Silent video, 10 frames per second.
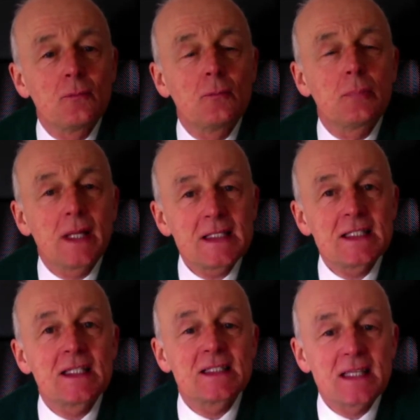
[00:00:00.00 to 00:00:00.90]

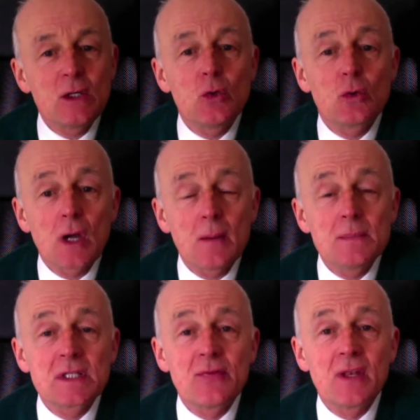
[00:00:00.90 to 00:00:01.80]
Blessed is he who
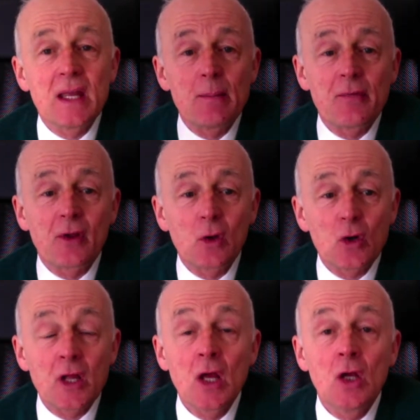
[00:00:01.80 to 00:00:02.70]
comes in the name of the
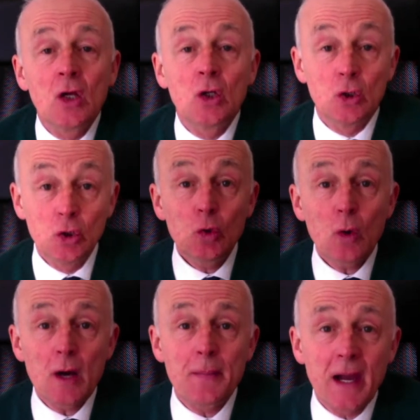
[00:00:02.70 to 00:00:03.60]
Lord. You
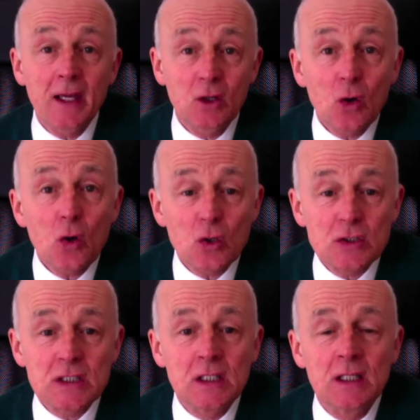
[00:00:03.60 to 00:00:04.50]
are my
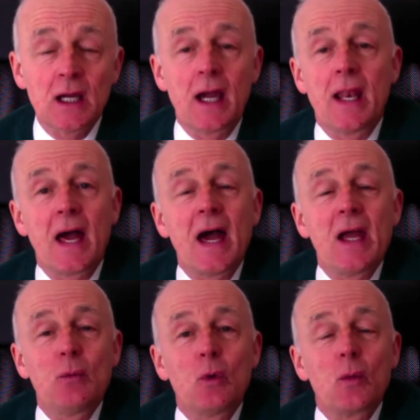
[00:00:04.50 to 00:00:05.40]
God, and
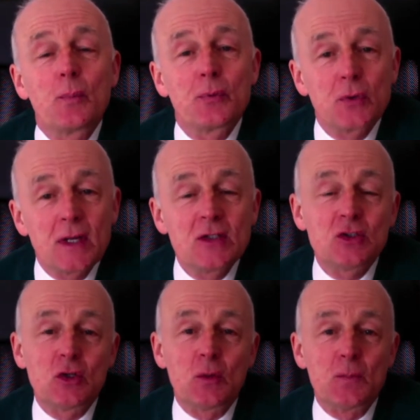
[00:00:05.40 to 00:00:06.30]
I will praise you.